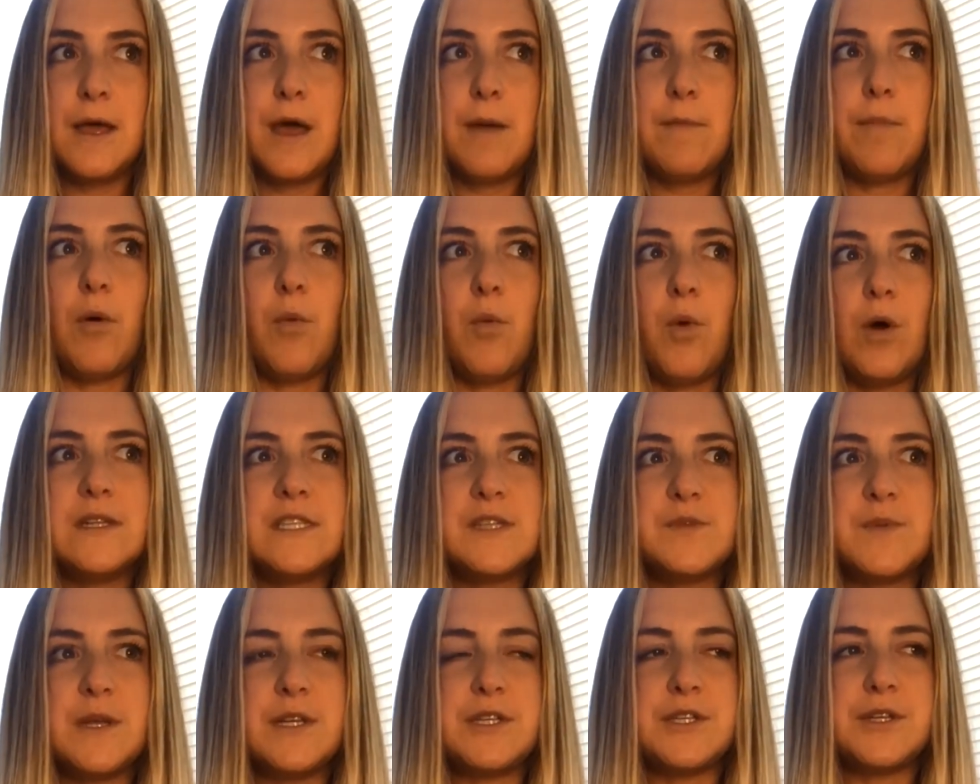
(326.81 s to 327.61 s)
But
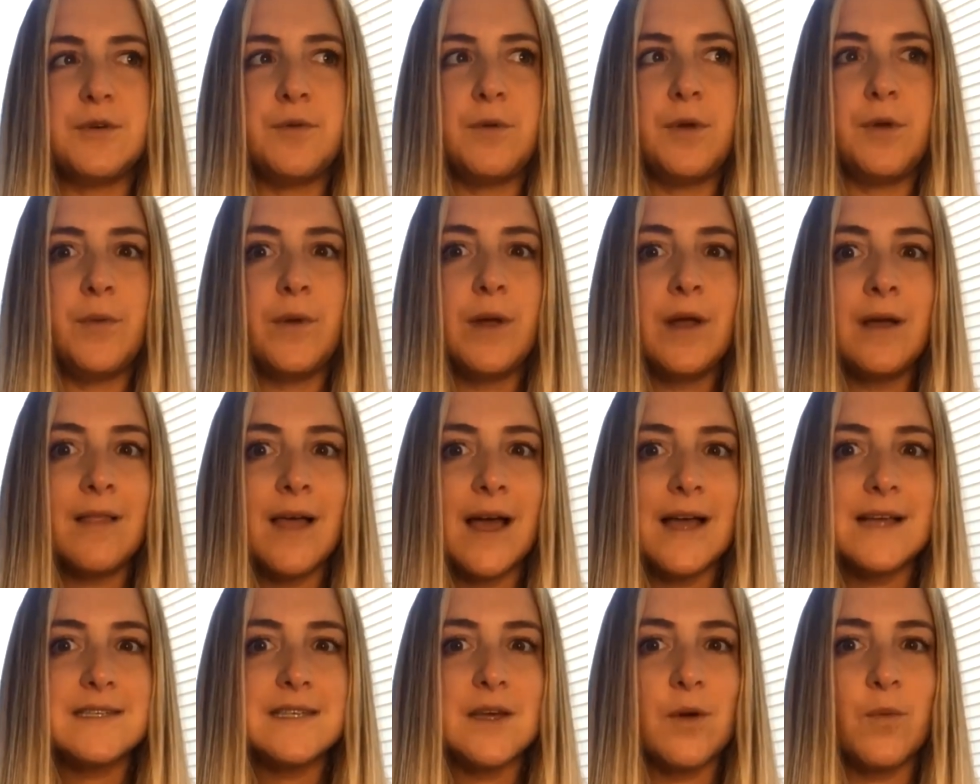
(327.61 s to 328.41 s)
once we do, we
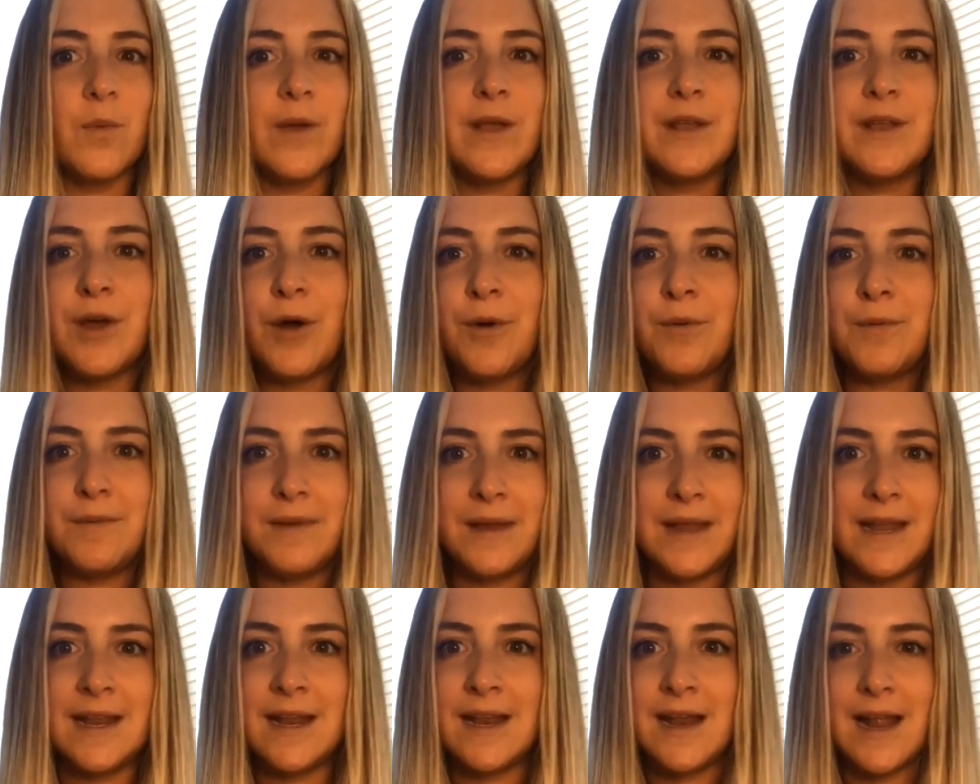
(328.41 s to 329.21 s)
realize that we don't
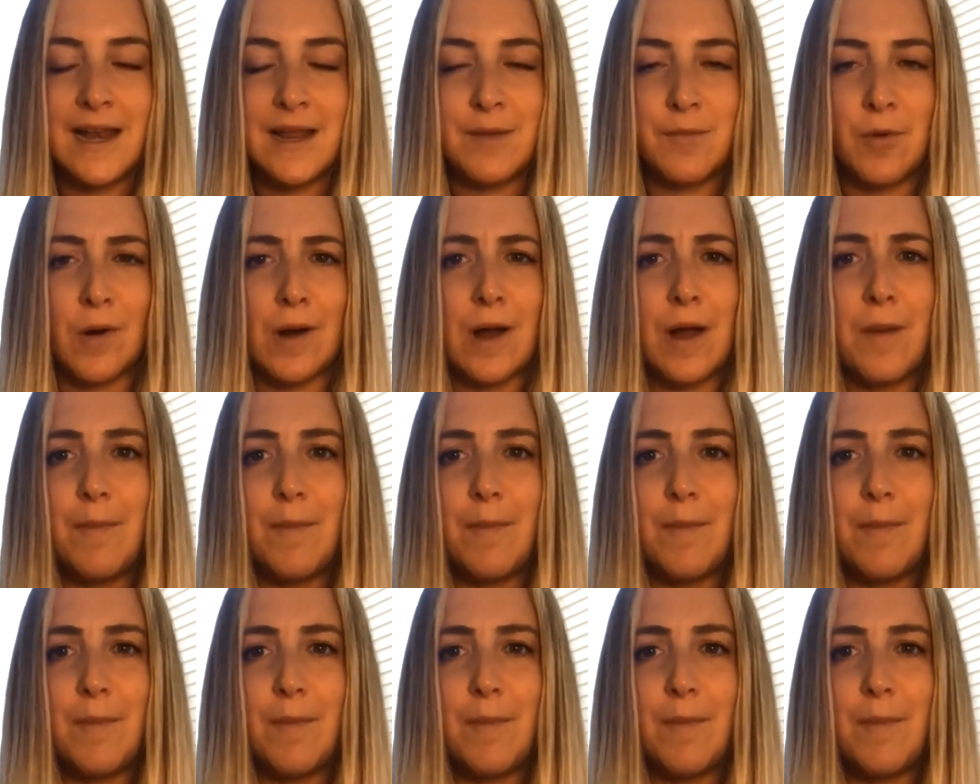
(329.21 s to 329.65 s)
need it anymore.